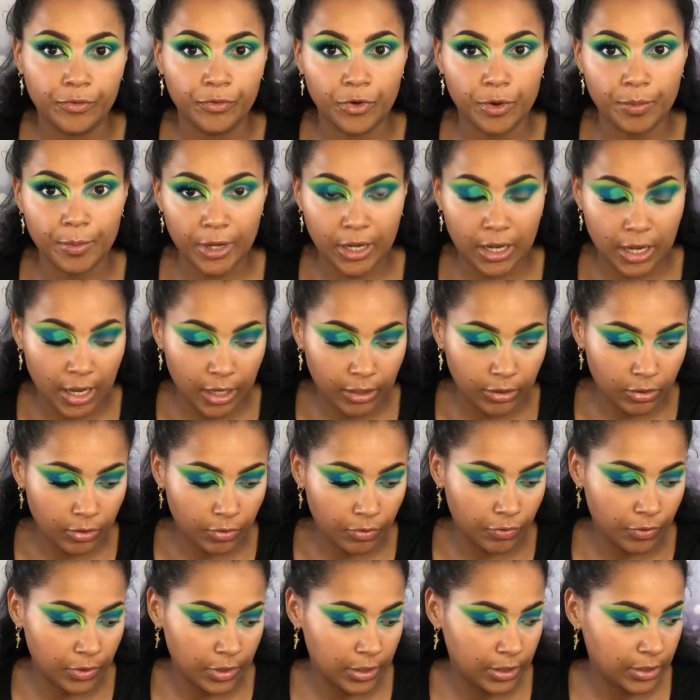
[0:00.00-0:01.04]
for my cut
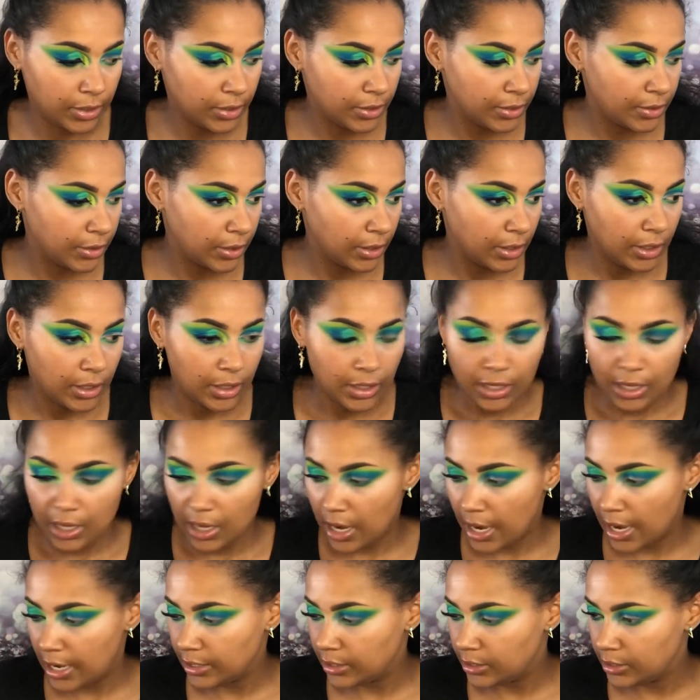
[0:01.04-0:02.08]
crease,
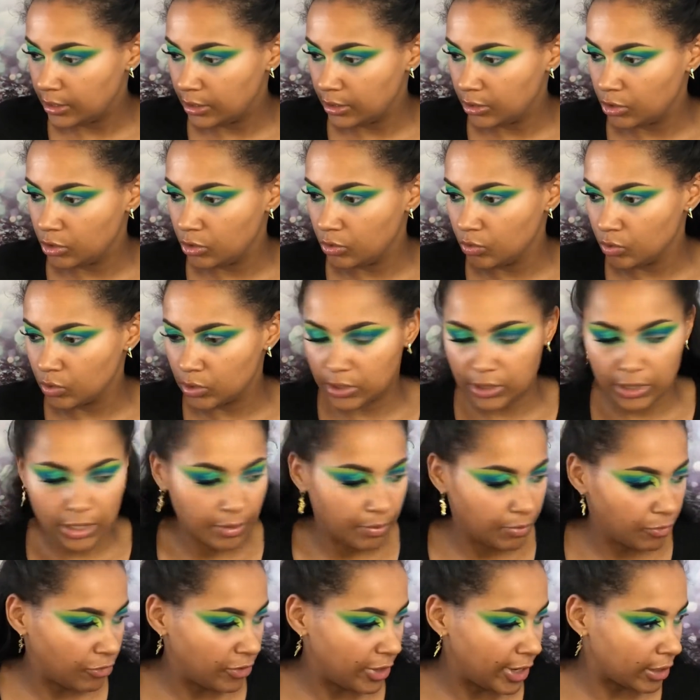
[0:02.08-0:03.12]
I did use
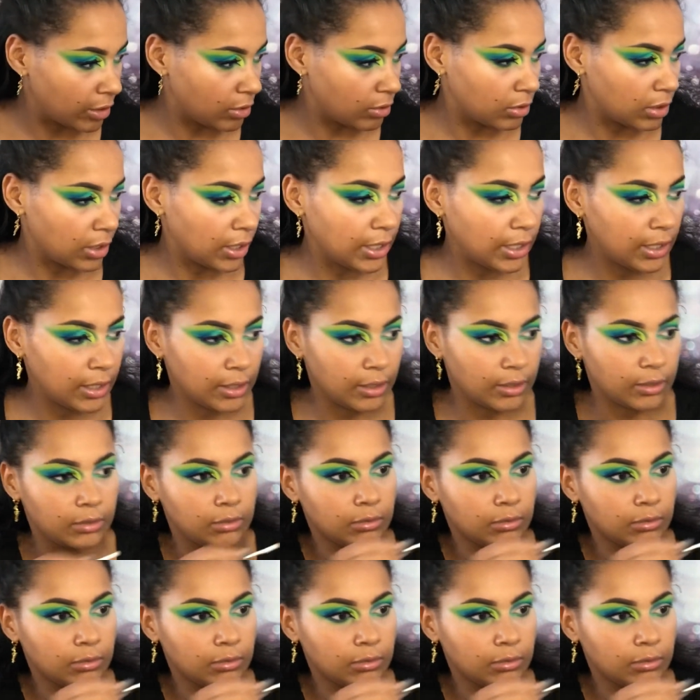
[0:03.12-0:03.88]
some regular